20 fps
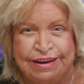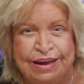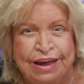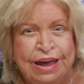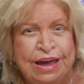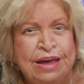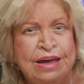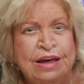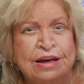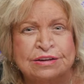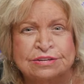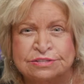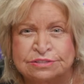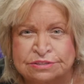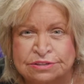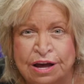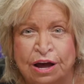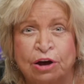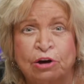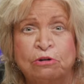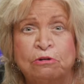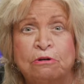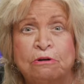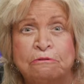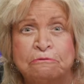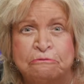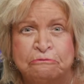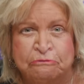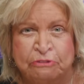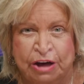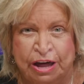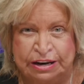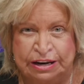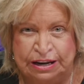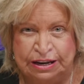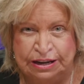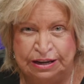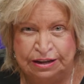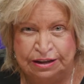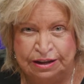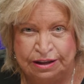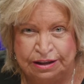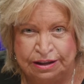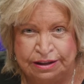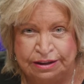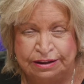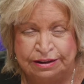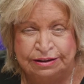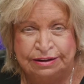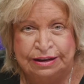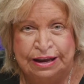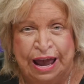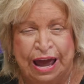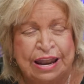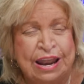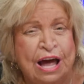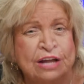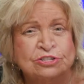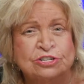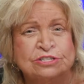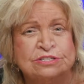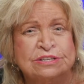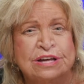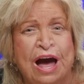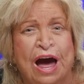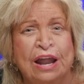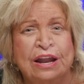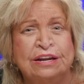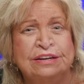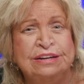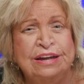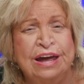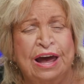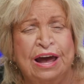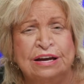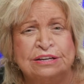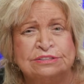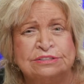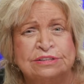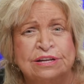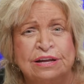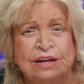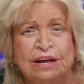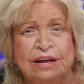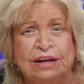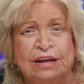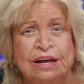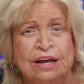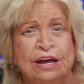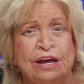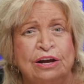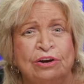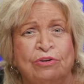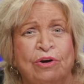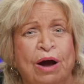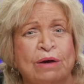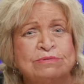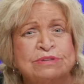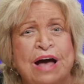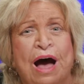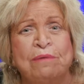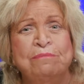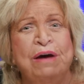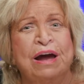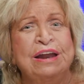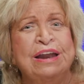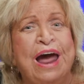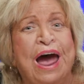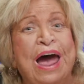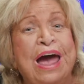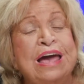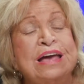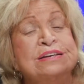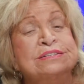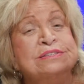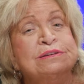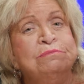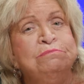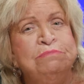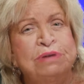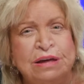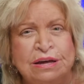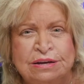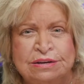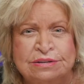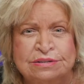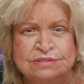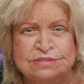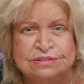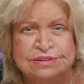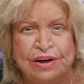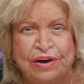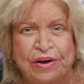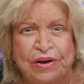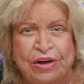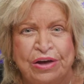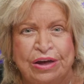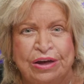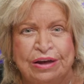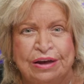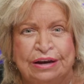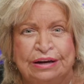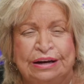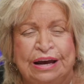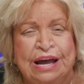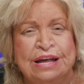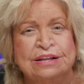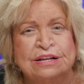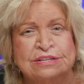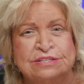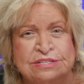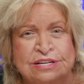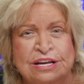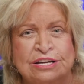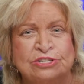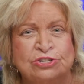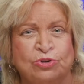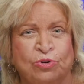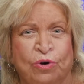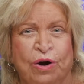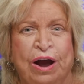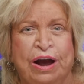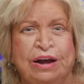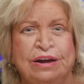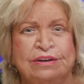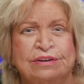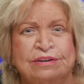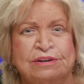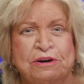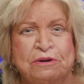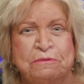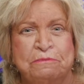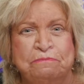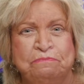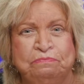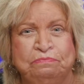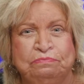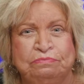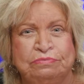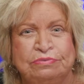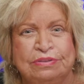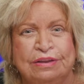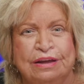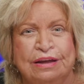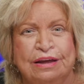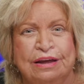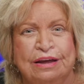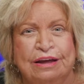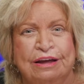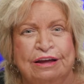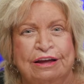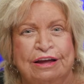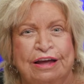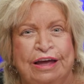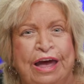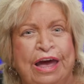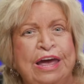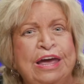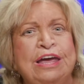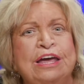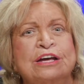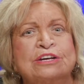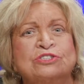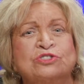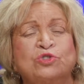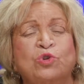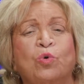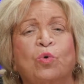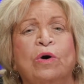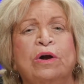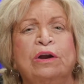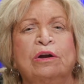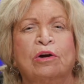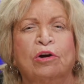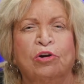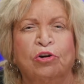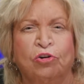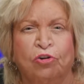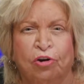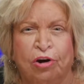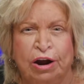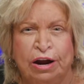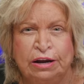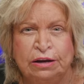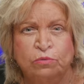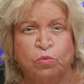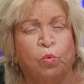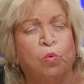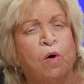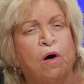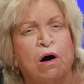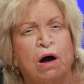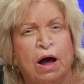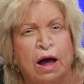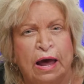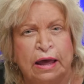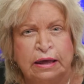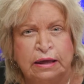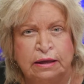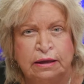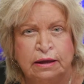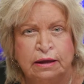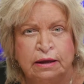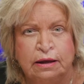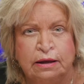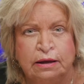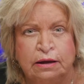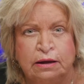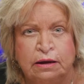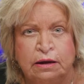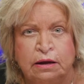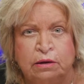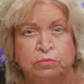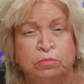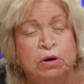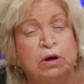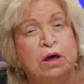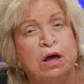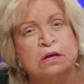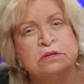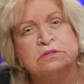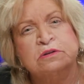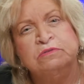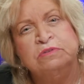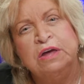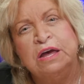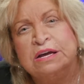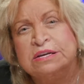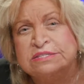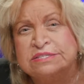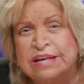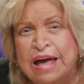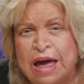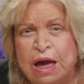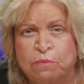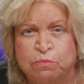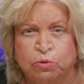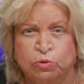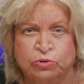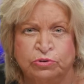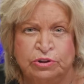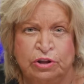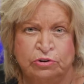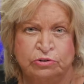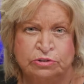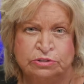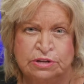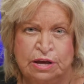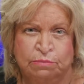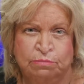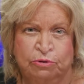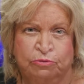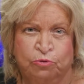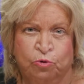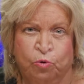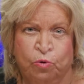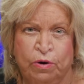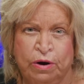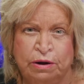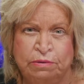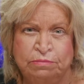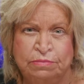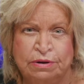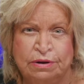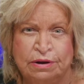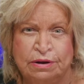He is so funny. And I just got a text. Grandma said, I made A's and B's in the 6th grade. He is doing great. Why? Because of the examples that are set before him.